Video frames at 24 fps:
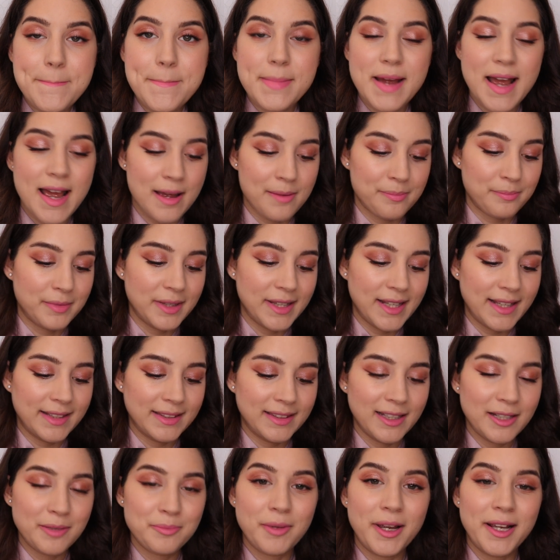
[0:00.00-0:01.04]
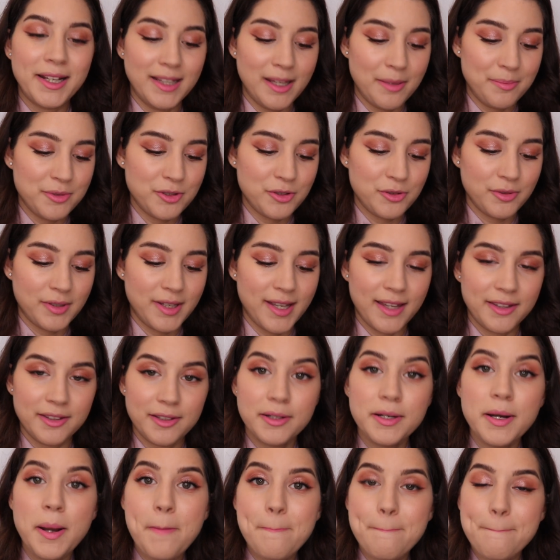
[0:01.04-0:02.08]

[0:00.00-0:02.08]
and blending my lips together.